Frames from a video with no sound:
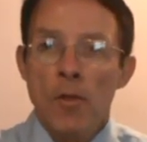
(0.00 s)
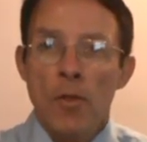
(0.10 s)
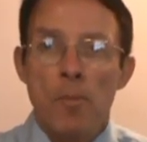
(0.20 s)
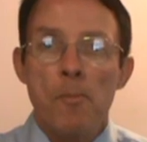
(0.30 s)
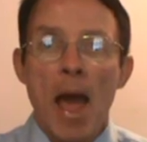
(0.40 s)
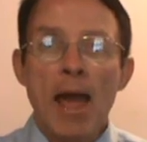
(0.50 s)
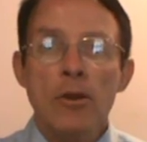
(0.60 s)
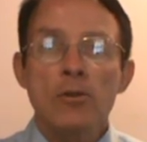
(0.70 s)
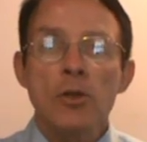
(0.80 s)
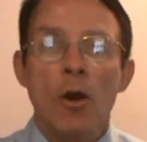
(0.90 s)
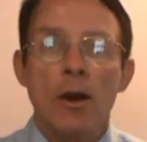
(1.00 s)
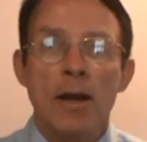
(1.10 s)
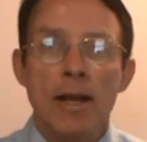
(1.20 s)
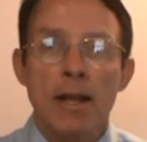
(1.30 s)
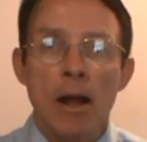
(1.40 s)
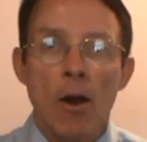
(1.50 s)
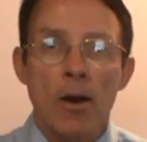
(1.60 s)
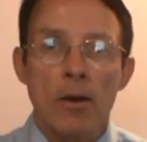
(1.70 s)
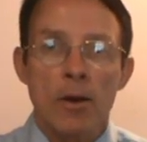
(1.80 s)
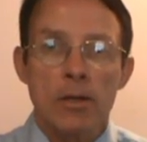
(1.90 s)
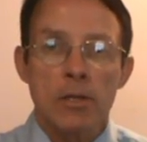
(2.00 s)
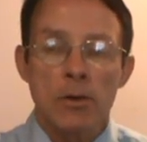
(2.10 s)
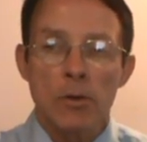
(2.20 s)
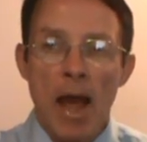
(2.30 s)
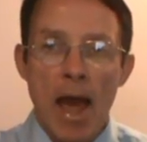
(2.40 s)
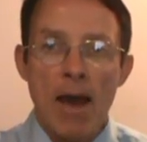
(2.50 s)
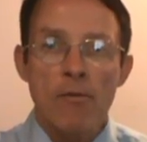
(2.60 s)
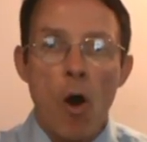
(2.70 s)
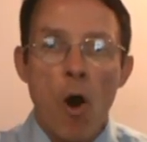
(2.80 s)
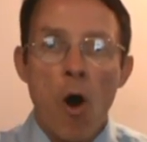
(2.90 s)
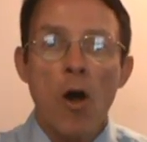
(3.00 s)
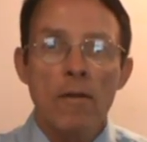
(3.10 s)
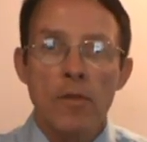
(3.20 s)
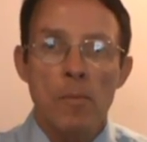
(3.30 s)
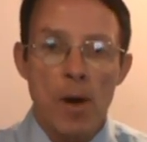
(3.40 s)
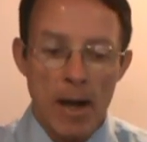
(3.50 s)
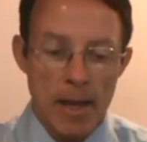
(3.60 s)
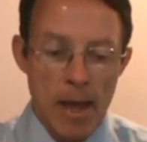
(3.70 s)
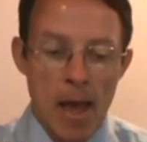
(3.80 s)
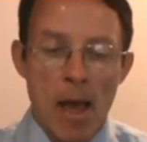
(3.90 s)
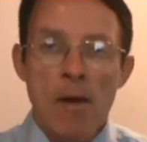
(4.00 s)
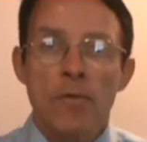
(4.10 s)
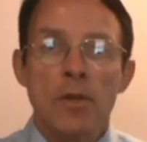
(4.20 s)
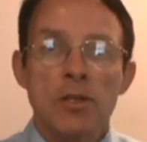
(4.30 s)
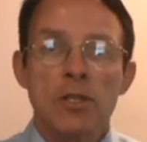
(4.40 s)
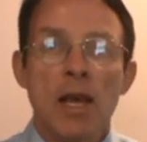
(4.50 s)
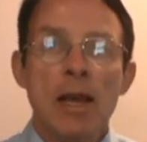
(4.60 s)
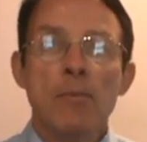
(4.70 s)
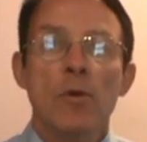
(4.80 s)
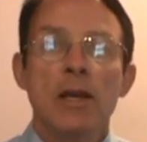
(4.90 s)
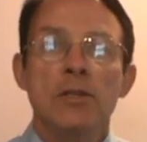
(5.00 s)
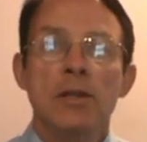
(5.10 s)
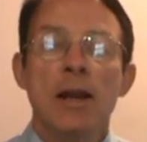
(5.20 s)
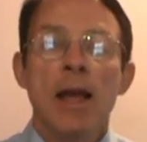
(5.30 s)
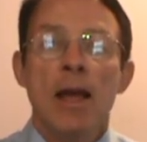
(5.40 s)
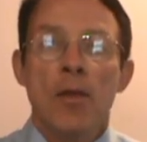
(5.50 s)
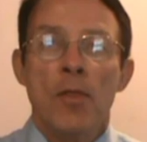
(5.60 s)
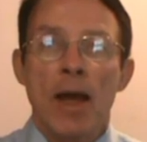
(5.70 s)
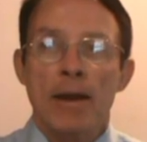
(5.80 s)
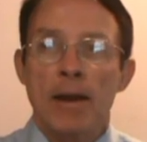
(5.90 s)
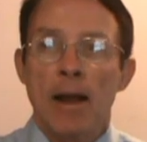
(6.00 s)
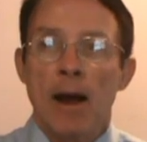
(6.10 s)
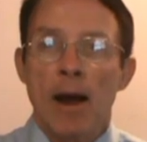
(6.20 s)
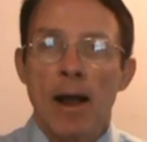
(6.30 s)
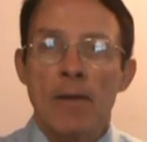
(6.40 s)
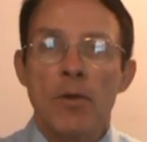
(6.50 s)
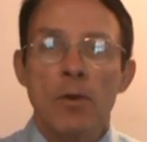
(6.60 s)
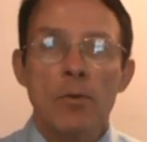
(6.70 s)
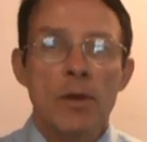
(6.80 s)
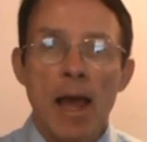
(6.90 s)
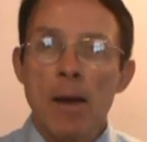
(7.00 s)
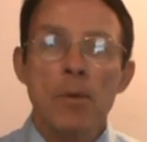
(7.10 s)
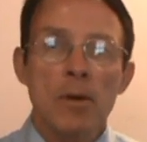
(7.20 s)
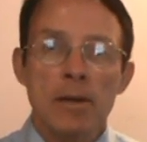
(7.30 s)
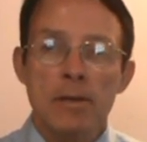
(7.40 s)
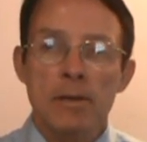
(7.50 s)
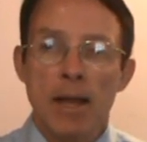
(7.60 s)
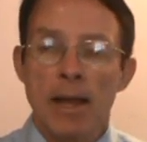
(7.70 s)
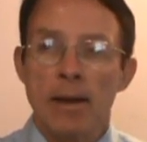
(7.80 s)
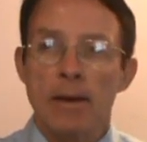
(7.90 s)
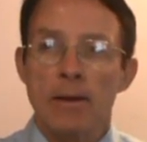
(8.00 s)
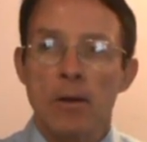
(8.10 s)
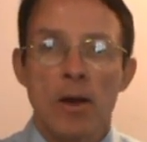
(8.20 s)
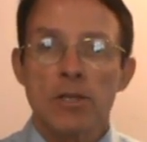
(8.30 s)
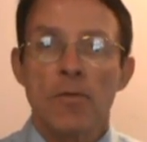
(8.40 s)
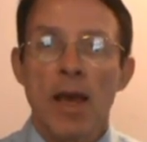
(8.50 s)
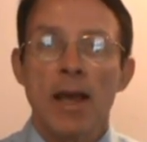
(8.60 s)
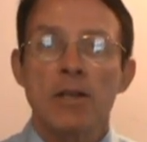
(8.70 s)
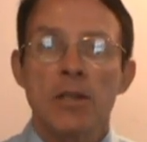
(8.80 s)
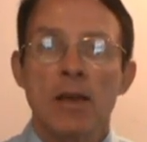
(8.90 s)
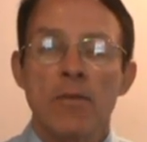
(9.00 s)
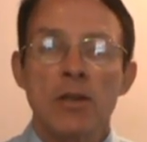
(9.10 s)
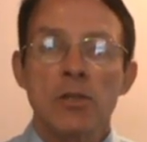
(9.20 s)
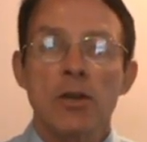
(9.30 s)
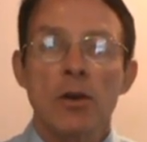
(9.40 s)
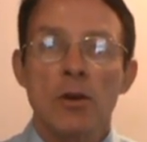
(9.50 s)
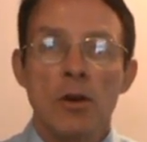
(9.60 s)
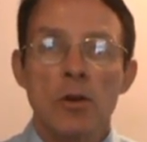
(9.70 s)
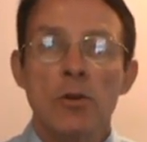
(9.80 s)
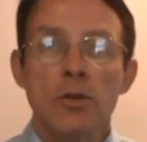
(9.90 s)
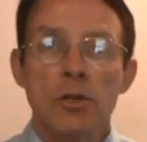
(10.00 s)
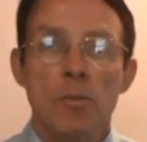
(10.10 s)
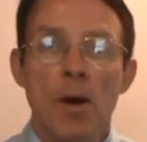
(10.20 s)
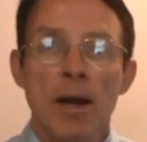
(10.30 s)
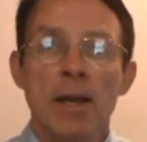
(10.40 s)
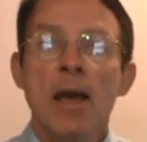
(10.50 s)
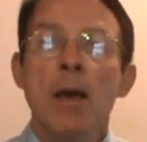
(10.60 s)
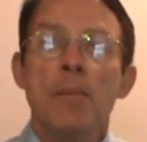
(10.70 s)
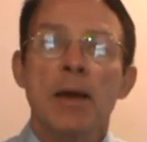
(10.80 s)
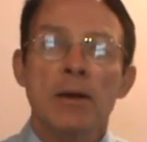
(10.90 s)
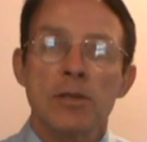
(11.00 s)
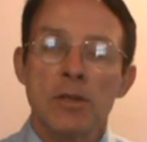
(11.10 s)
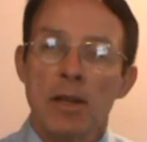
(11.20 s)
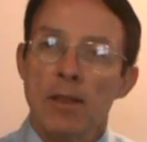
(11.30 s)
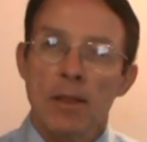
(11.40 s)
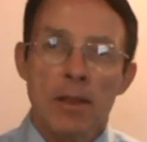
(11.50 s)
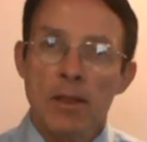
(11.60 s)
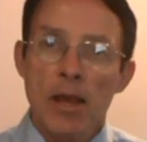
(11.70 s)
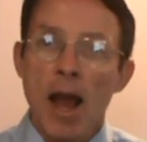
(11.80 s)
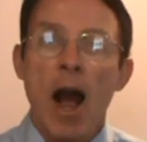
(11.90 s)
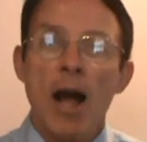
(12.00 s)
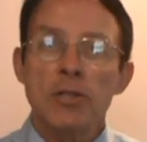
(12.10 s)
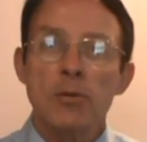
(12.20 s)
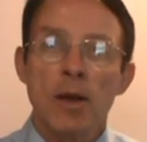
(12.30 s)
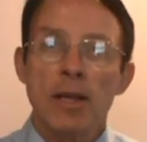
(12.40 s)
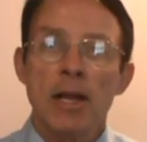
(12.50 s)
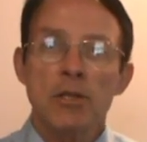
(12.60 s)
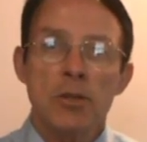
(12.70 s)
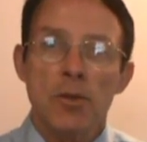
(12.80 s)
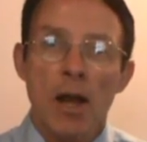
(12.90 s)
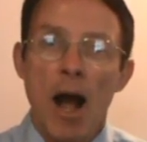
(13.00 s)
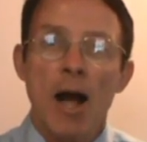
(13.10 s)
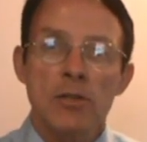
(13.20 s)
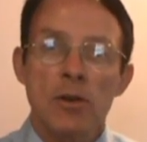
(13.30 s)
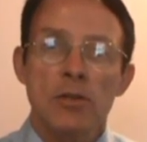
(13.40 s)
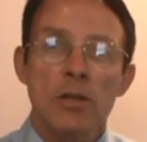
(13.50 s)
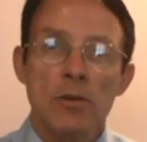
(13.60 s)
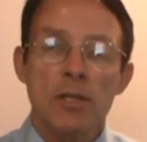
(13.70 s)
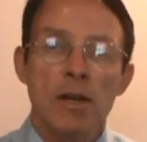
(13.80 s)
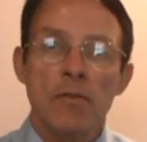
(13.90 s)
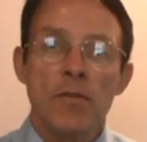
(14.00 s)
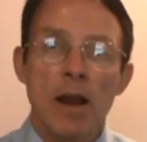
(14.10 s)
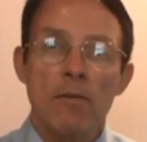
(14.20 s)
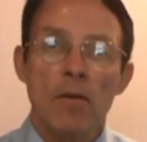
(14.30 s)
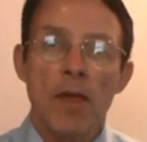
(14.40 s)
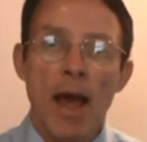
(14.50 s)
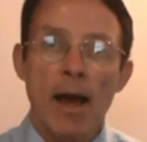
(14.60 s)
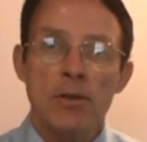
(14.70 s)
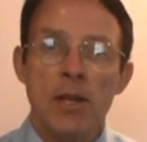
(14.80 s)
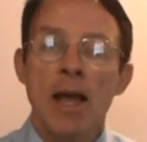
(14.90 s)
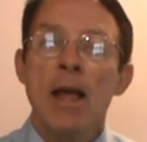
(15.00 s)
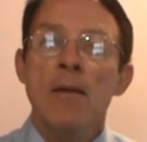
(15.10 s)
the bankers are going to have all of the money for the same reason that if you gamble in Las Vegas, eventually you're going to lose your money because the odds are against you. The odds are tilted in favor of the house.